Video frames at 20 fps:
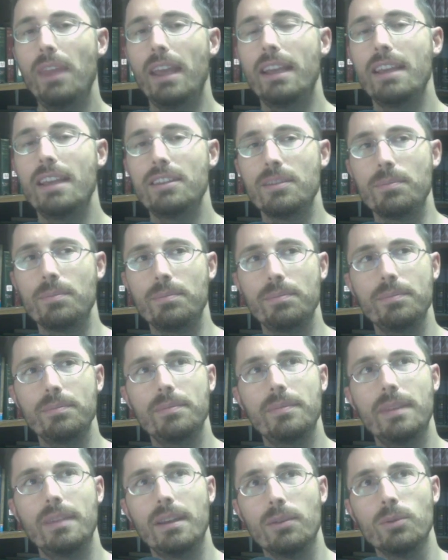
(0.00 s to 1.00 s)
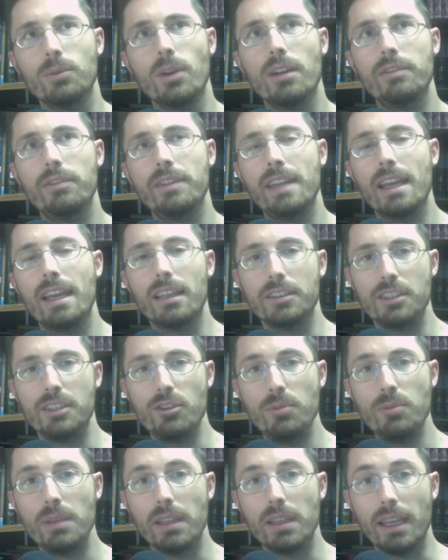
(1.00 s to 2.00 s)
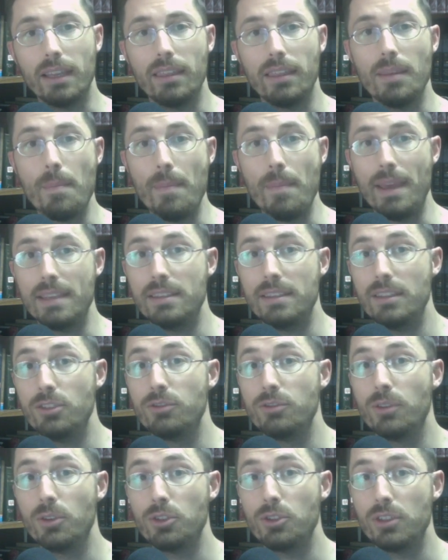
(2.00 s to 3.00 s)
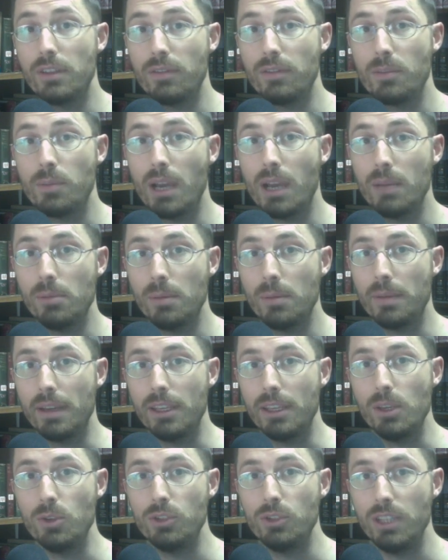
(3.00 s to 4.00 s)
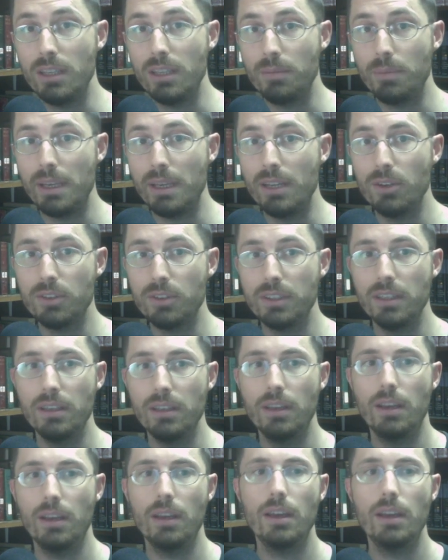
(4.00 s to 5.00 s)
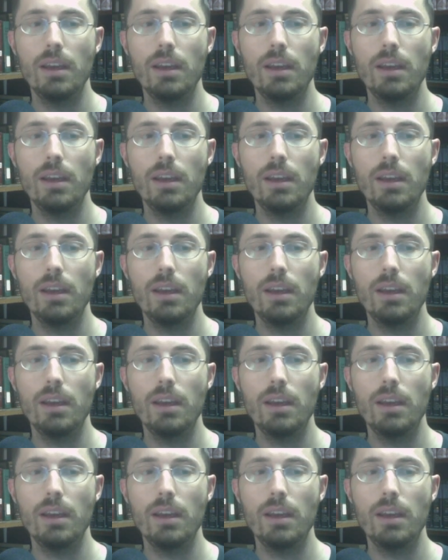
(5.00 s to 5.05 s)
I guess a rough analogy would be like the Message version of the Bible by Eugene Peterson.